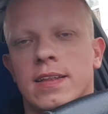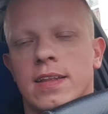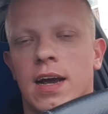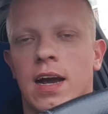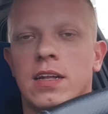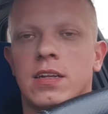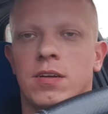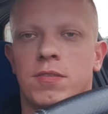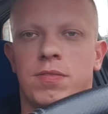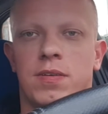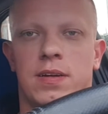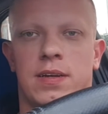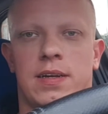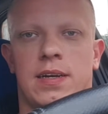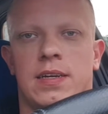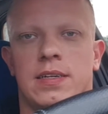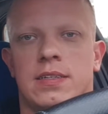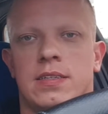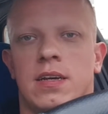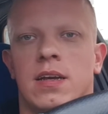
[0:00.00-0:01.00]
Another thing
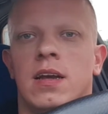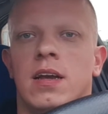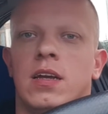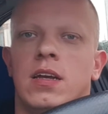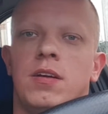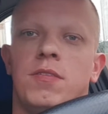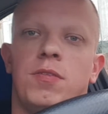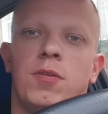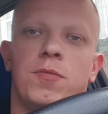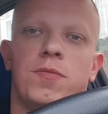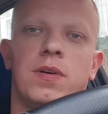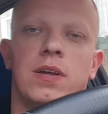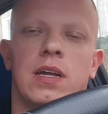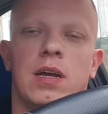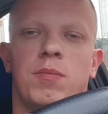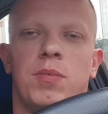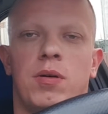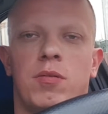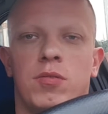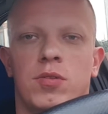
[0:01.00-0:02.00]
is, if you think
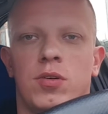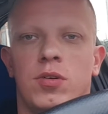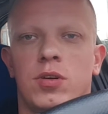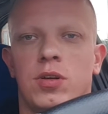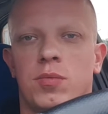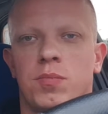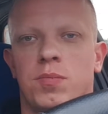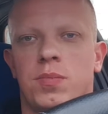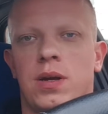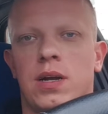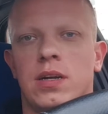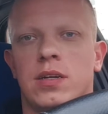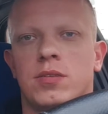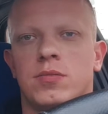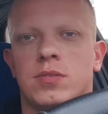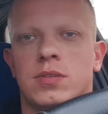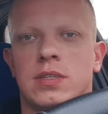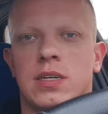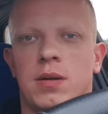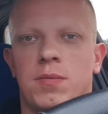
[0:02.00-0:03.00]
about going back
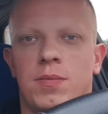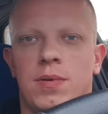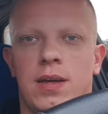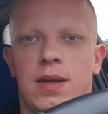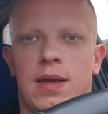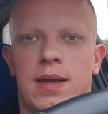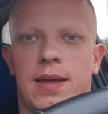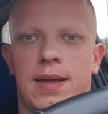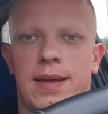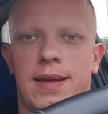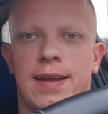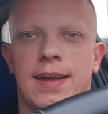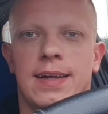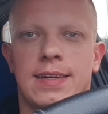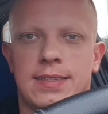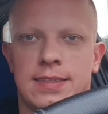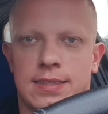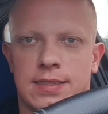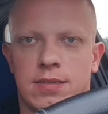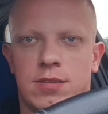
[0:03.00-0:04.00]
to some
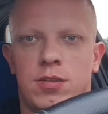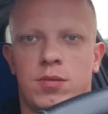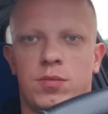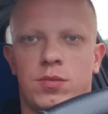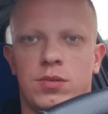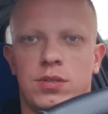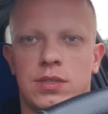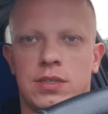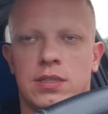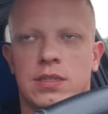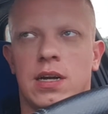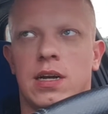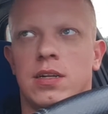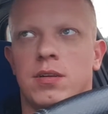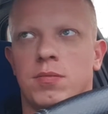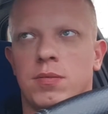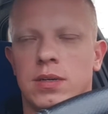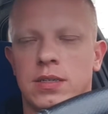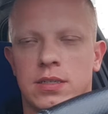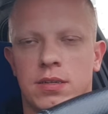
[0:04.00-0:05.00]
ex-communist
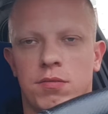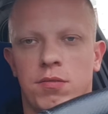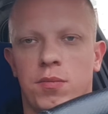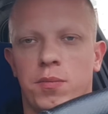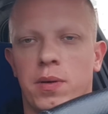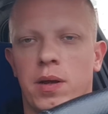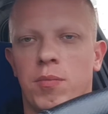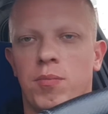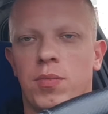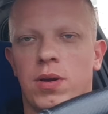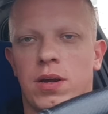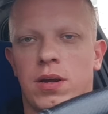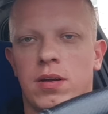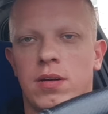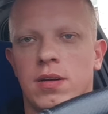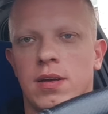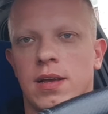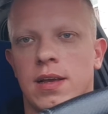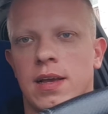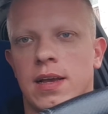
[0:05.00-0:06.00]
countries,
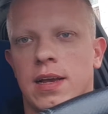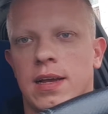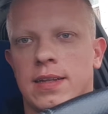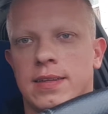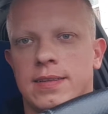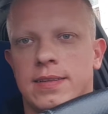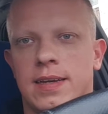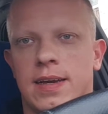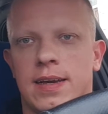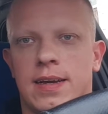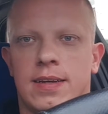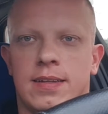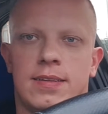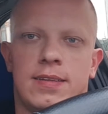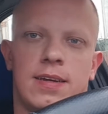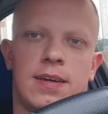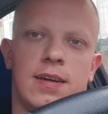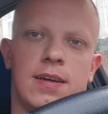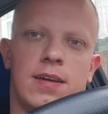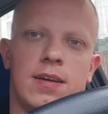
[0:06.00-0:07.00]
remember
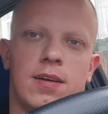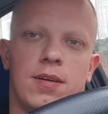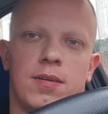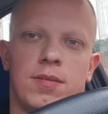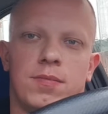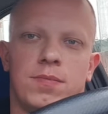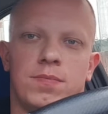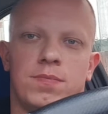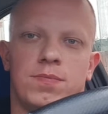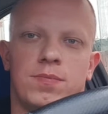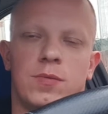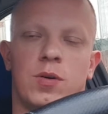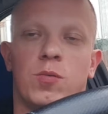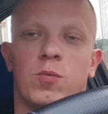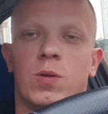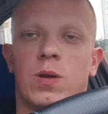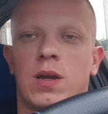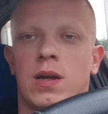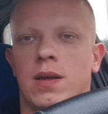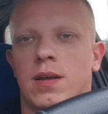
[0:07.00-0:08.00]
that
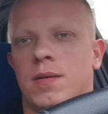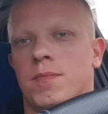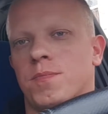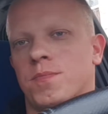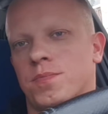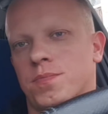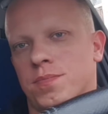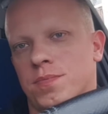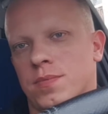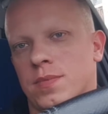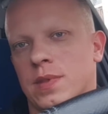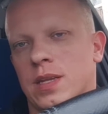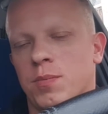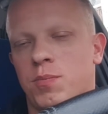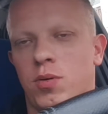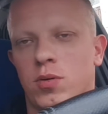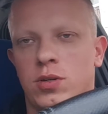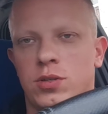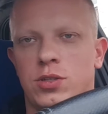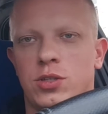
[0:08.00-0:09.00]

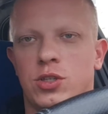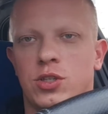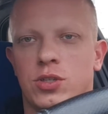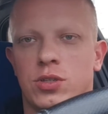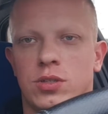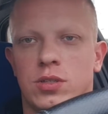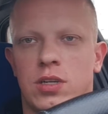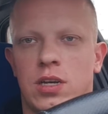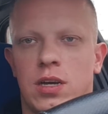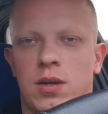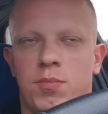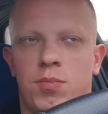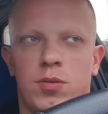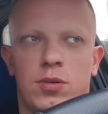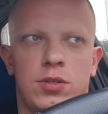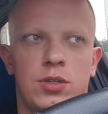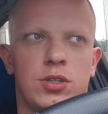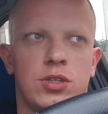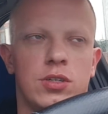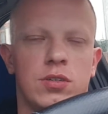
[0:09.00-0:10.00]
the
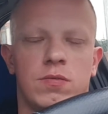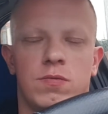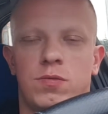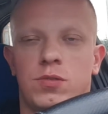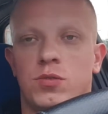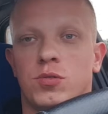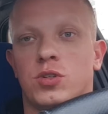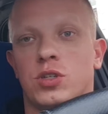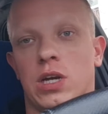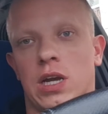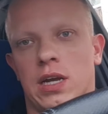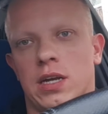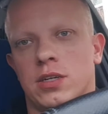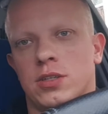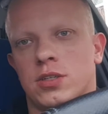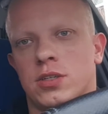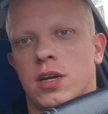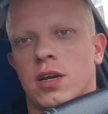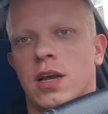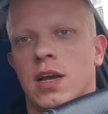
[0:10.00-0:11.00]
politician view
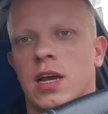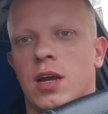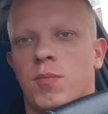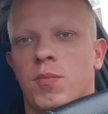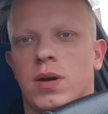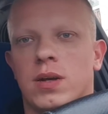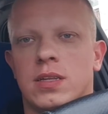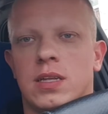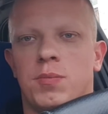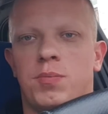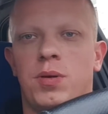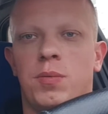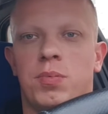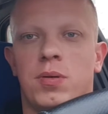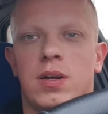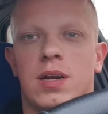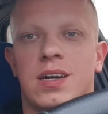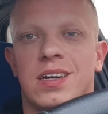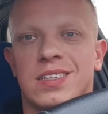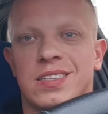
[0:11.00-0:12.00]
changed, but the
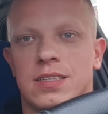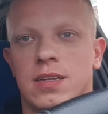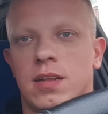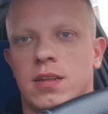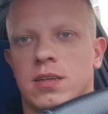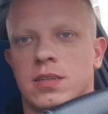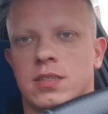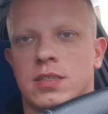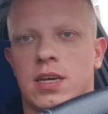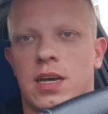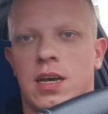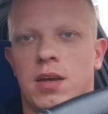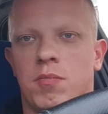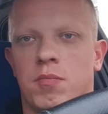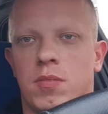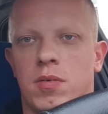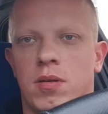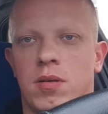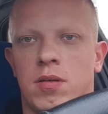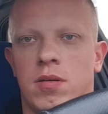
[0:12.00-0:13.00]
people are still the
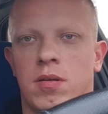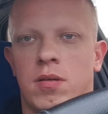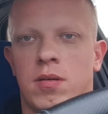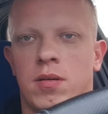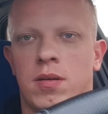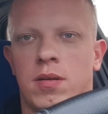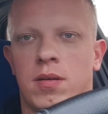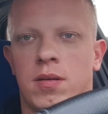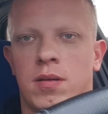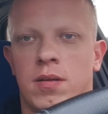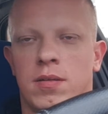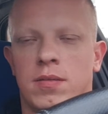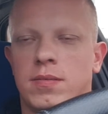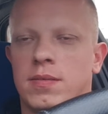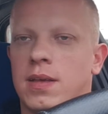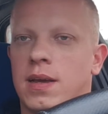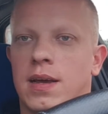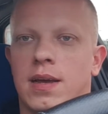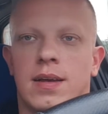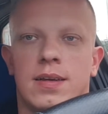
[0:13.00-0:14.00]
same.
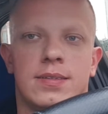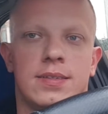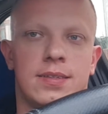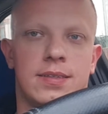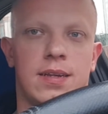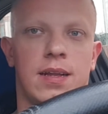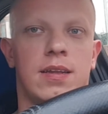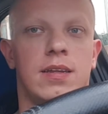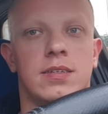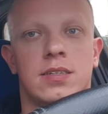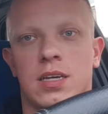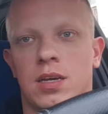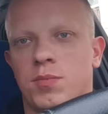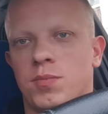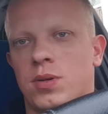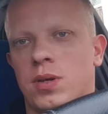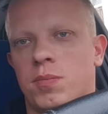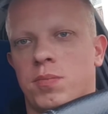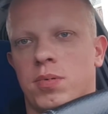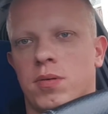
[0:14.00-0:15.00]
They are still the
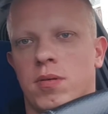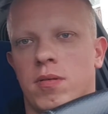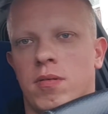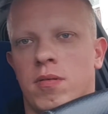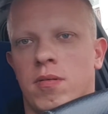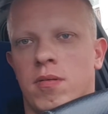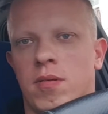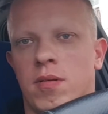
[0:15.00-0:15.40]
same people.